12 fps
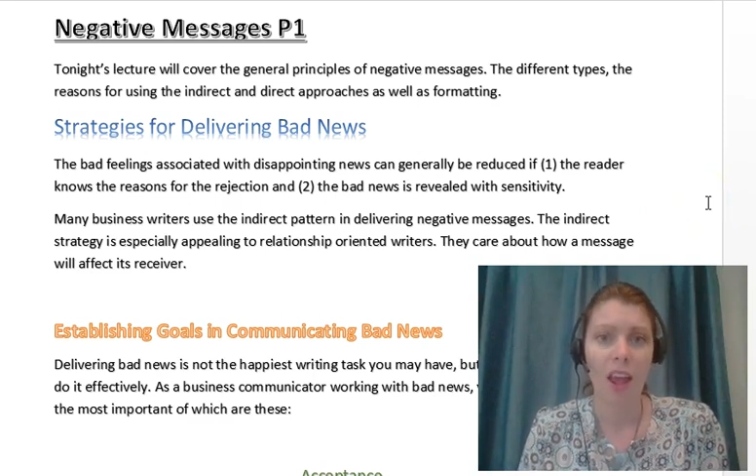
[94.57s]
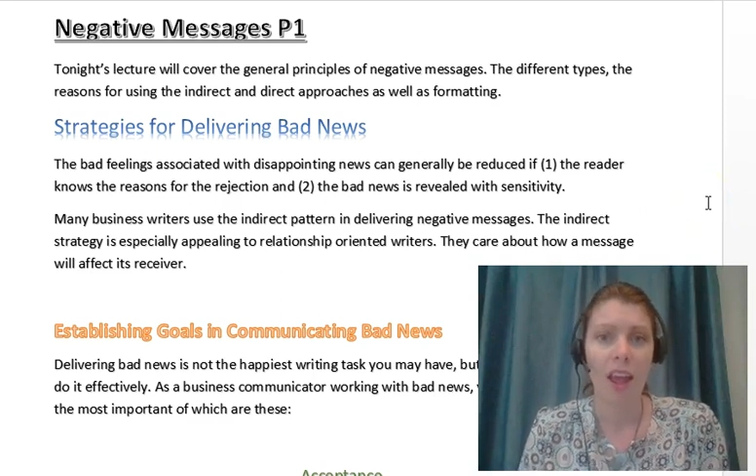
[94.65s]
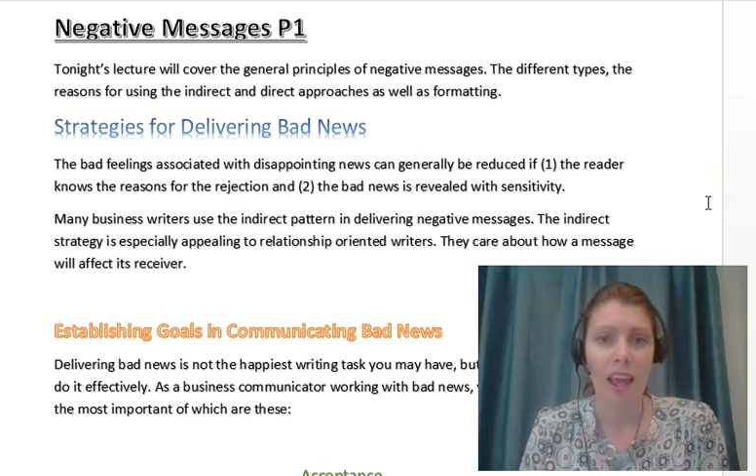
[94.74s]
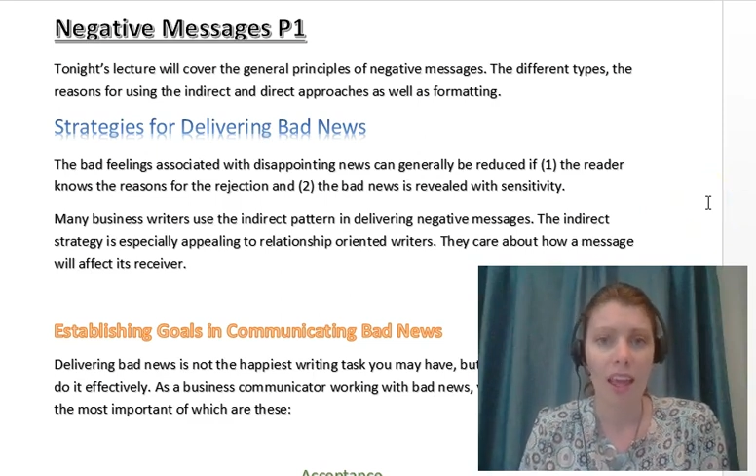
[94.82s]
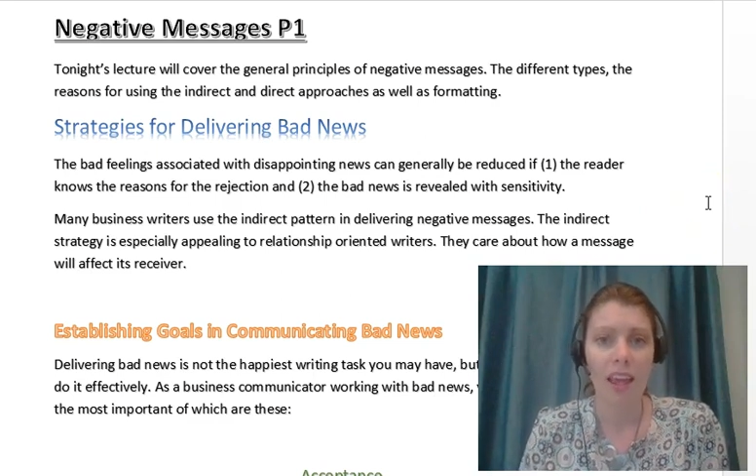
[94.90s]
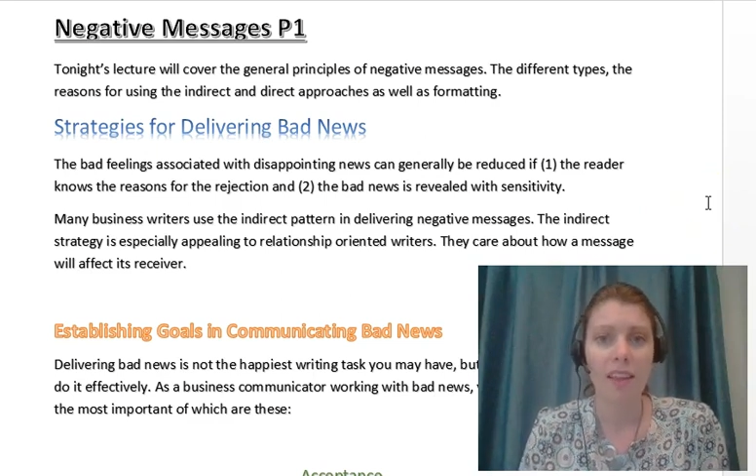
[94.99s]

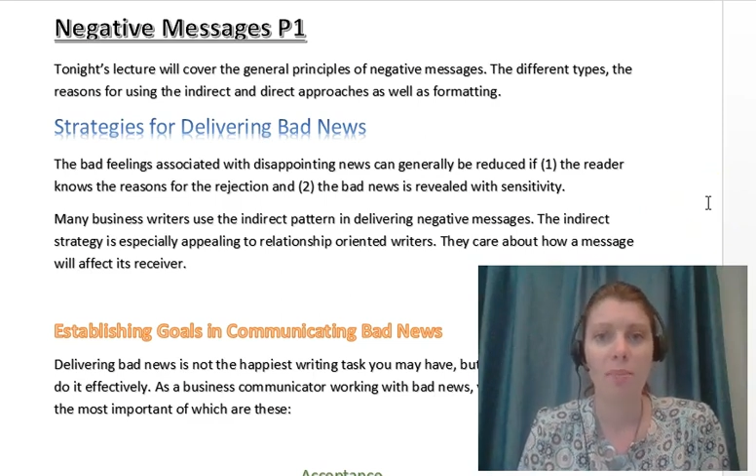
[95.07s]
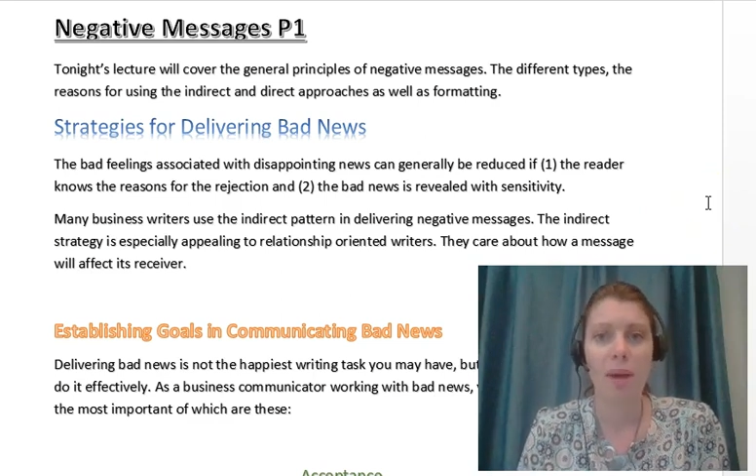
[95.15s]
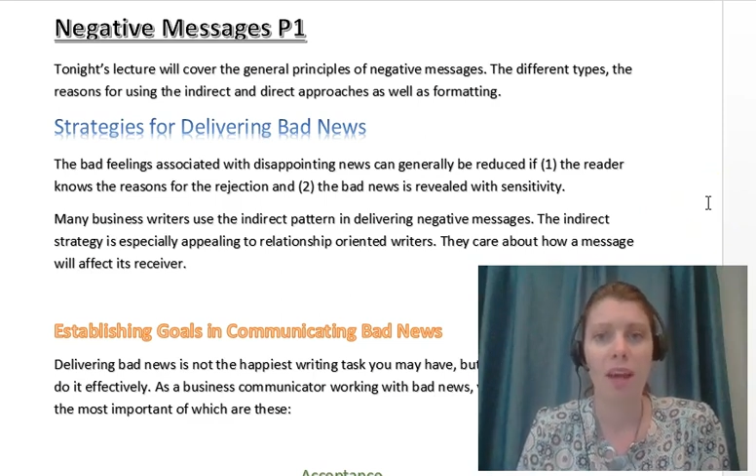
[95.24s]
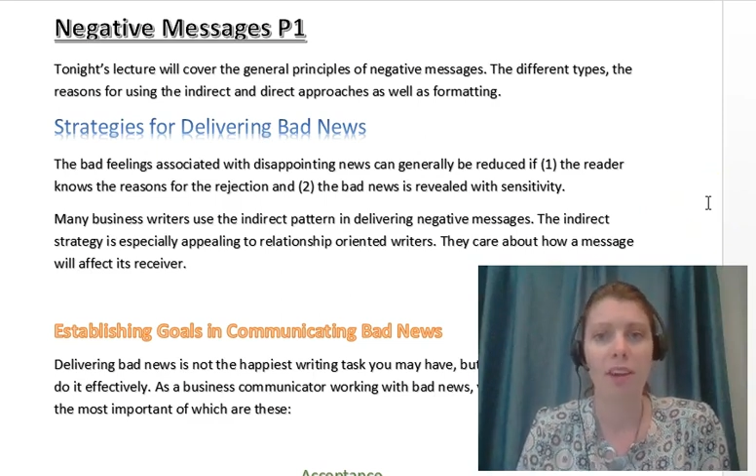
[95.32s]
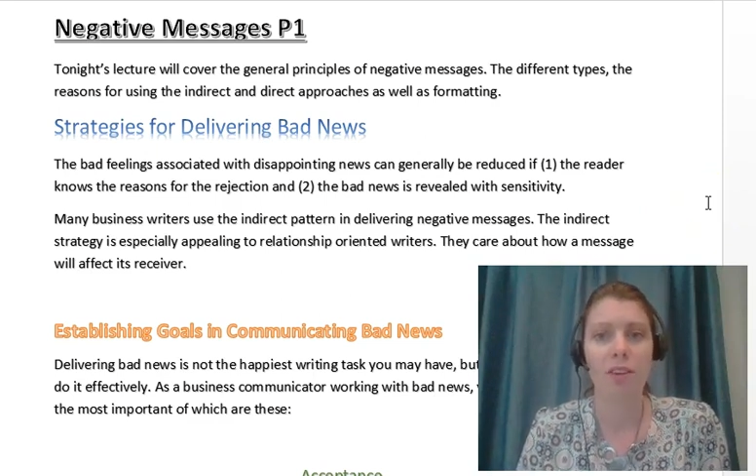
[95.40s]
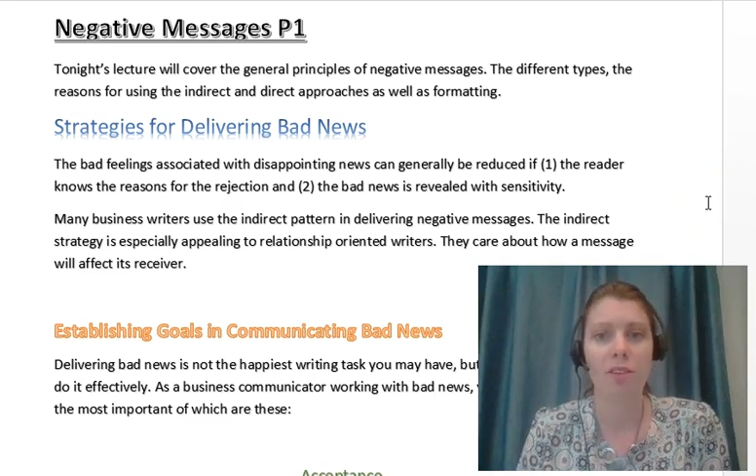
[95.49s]
and the
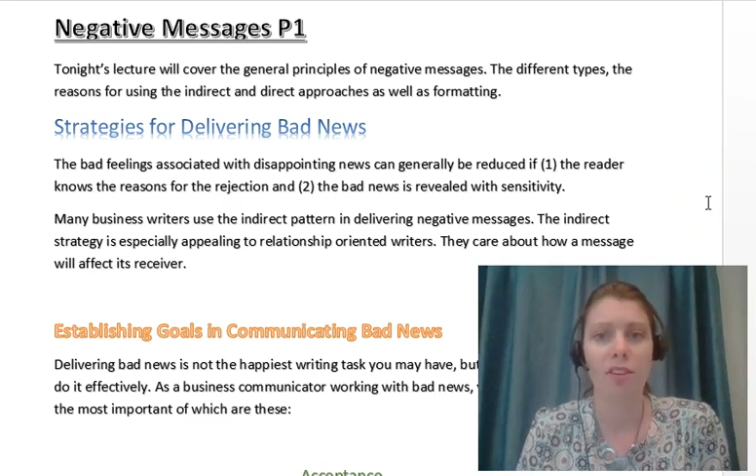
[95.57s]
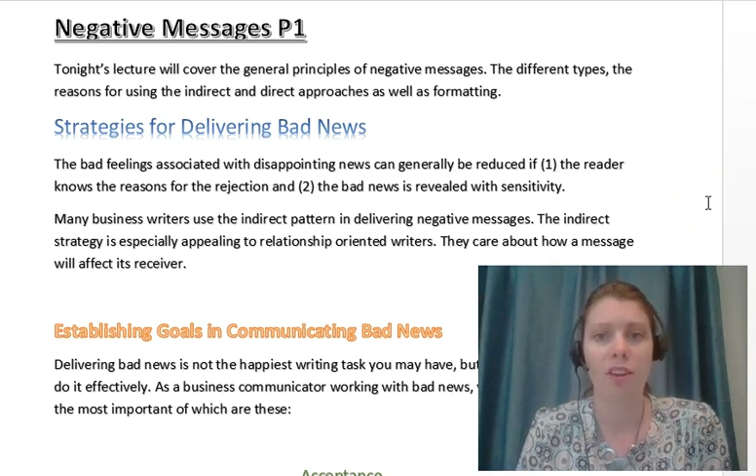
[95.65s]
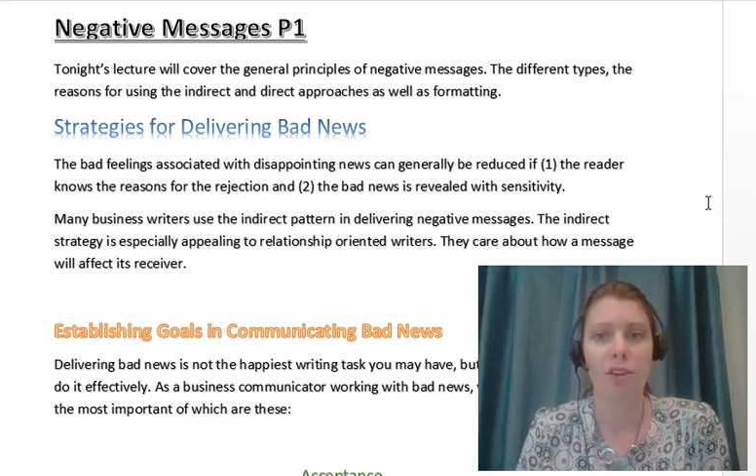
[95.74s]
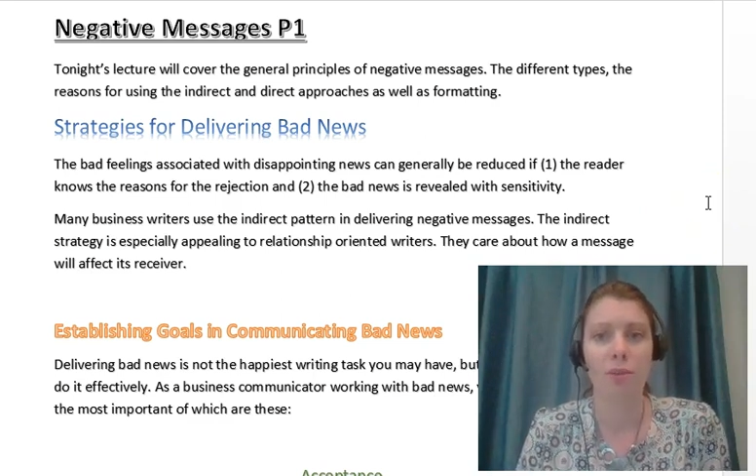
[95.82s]
bad news is